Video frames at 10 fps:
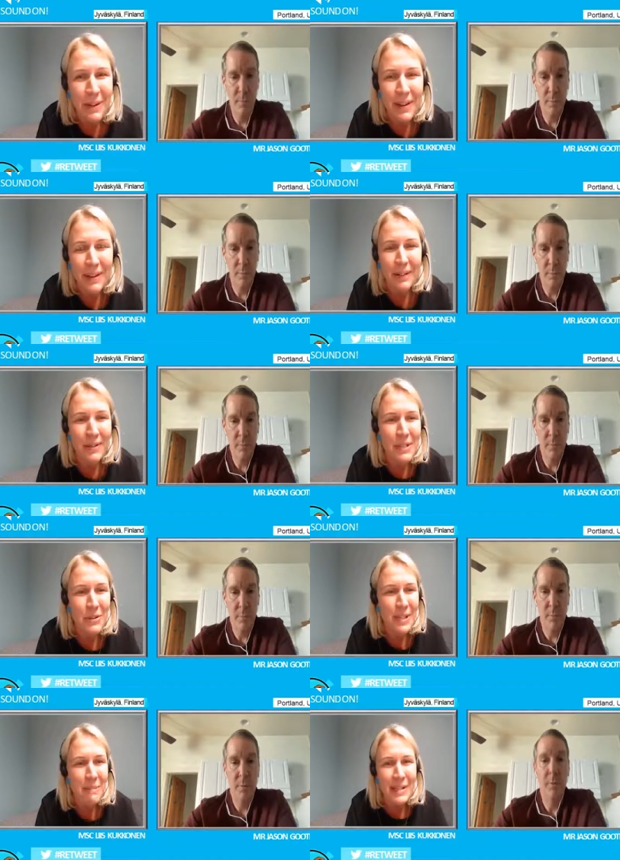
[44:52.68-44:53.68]
Speaker 1: on
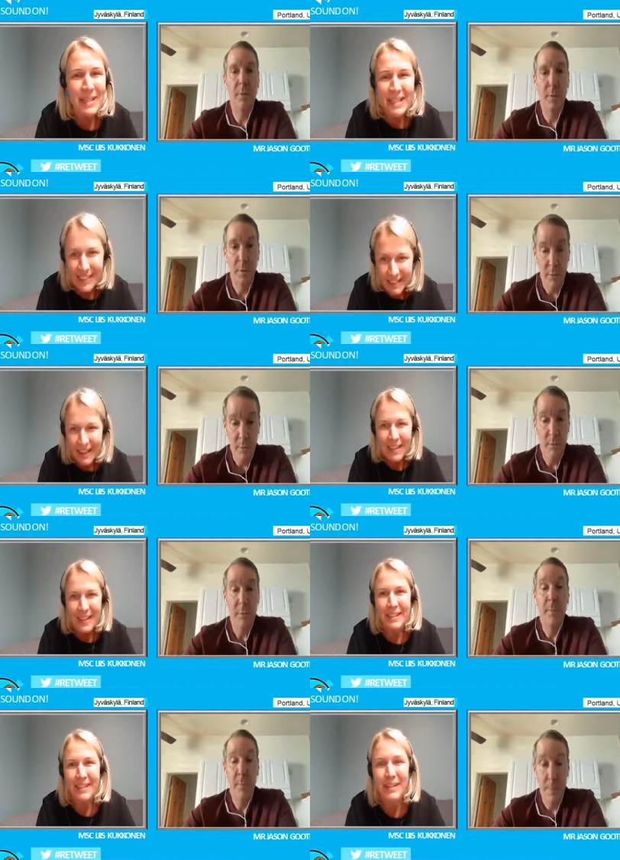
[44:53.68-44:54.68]
social media.
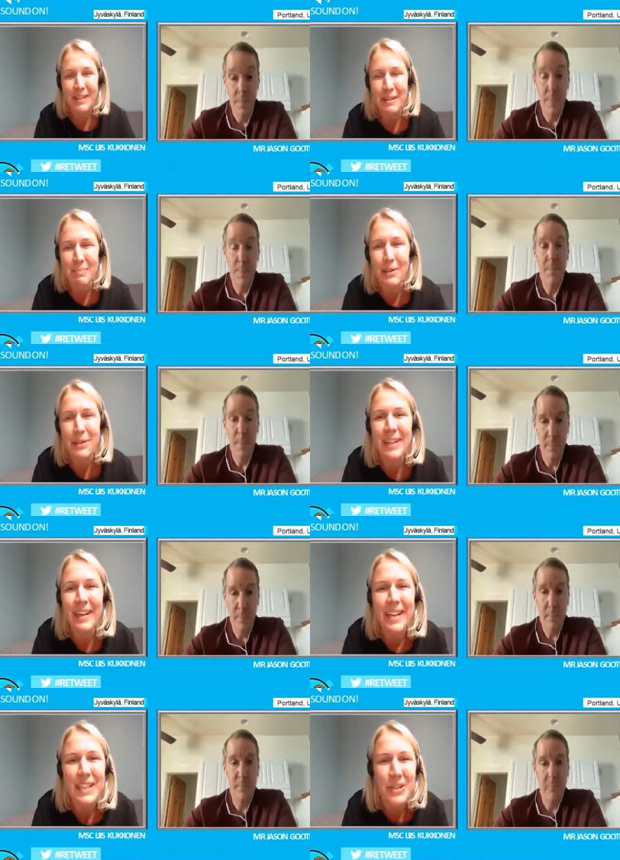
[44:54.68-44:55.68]
I
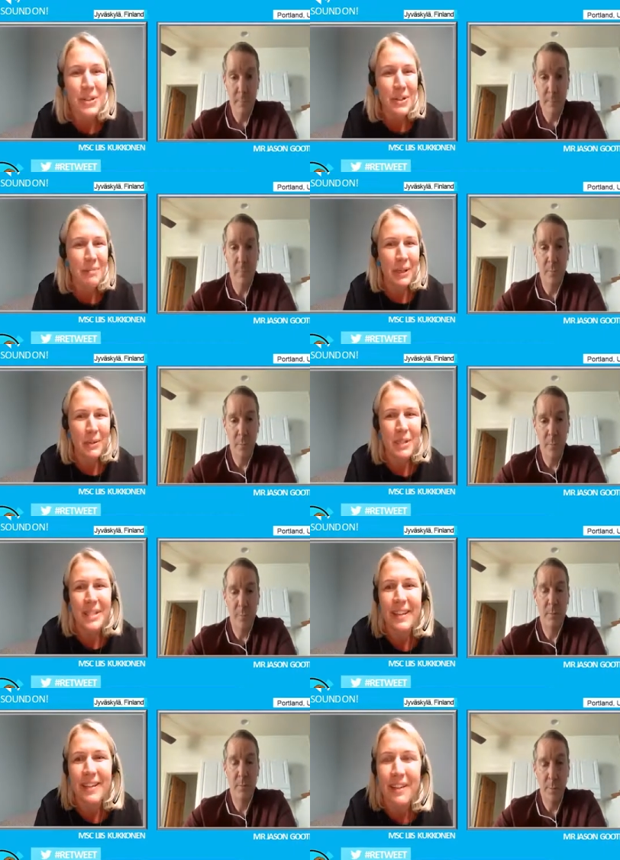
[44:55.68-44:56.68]
personally enjoy your
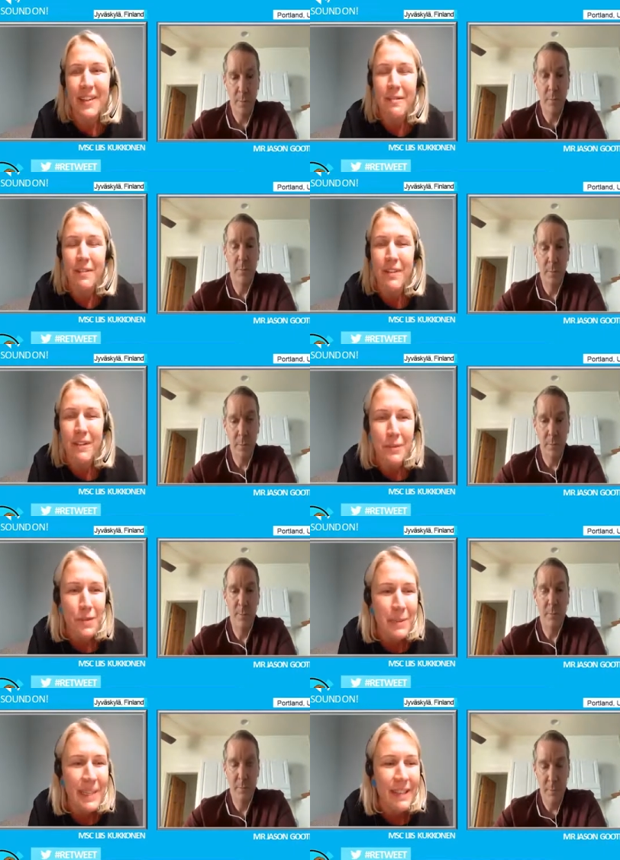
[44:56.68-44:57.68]
posts. They're very
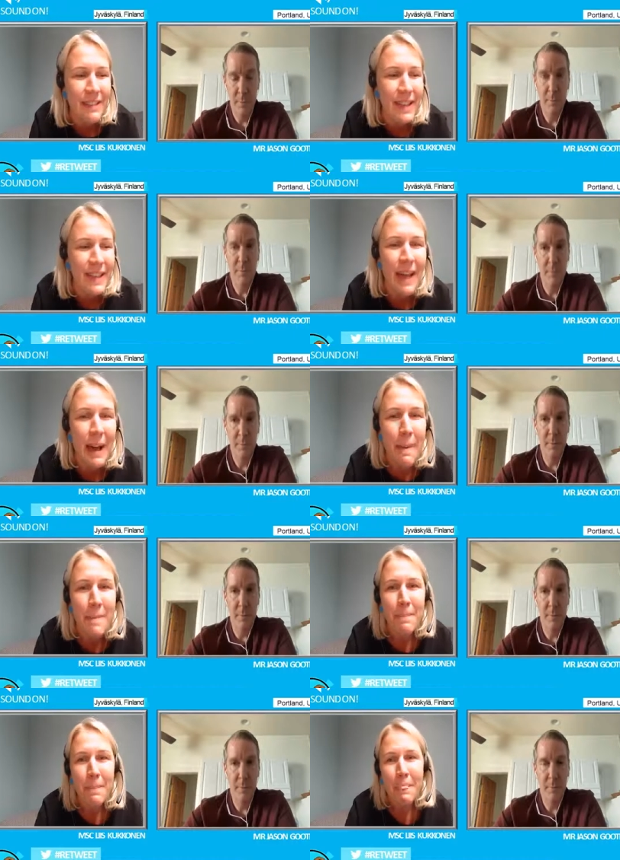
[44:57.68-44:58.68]
informative,
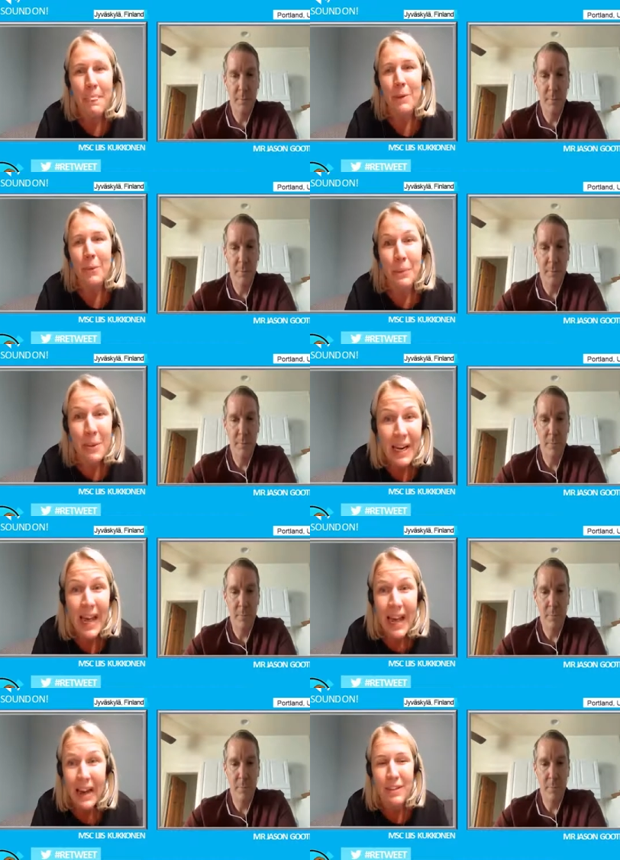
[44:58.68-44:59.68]
and we
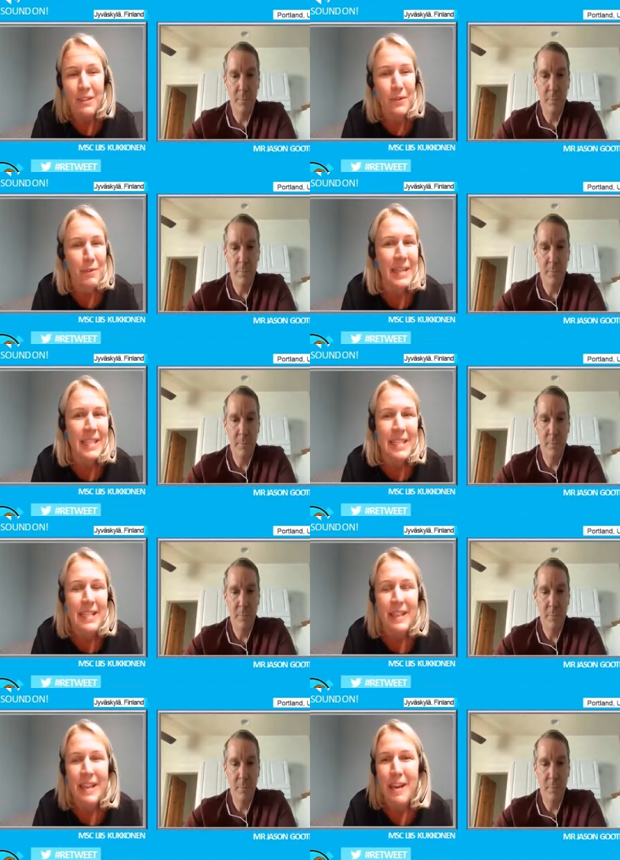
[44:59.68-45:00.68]
will have
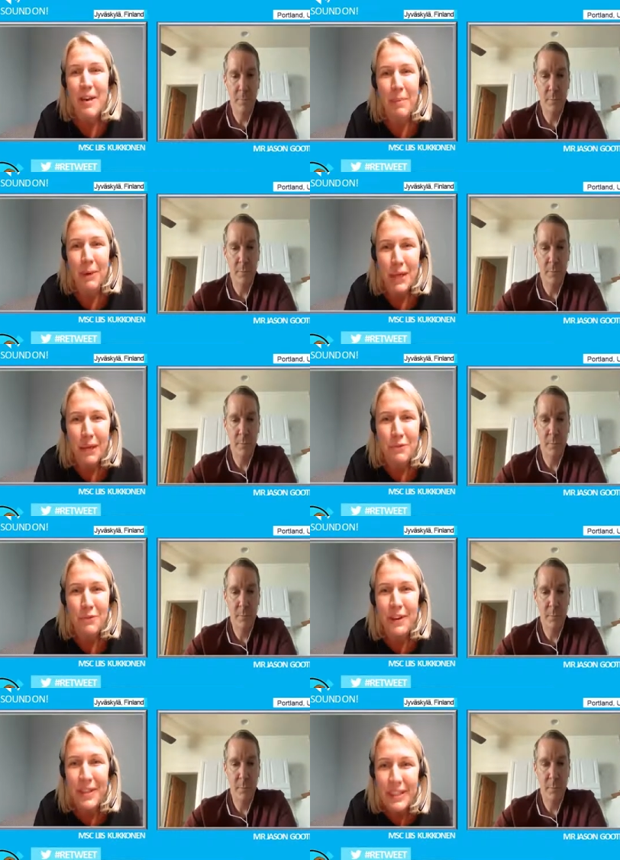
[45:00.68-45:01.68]
information about how
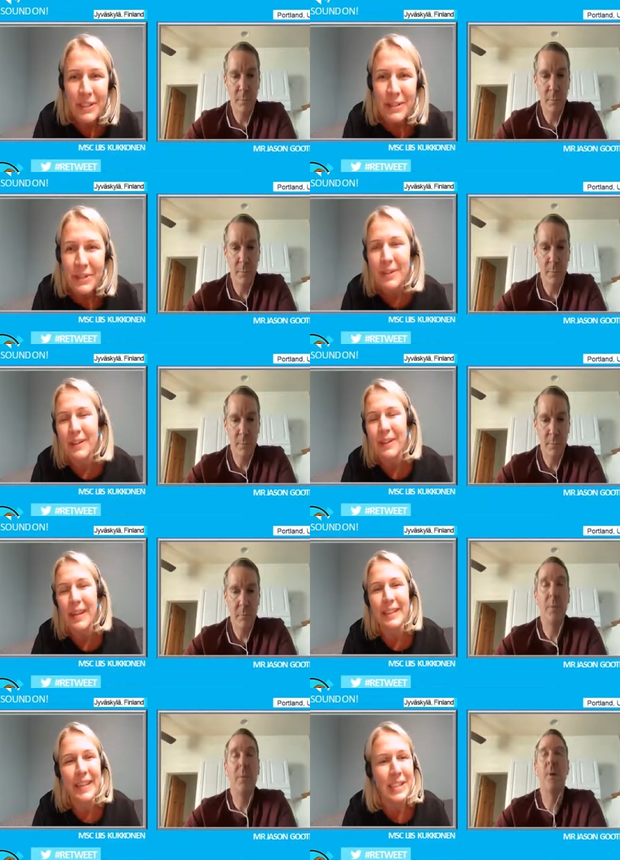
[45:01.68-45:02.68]
to find you
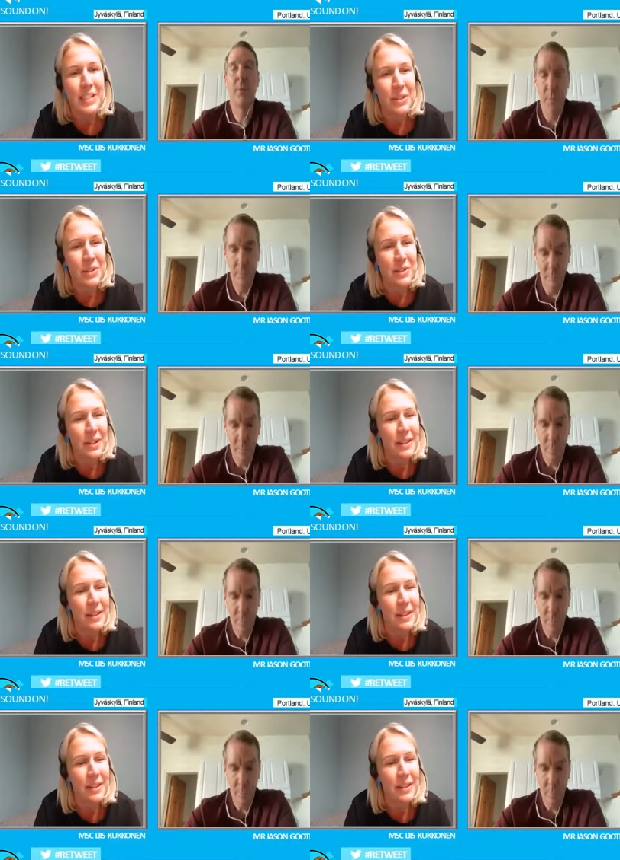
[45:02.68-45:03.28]
attached to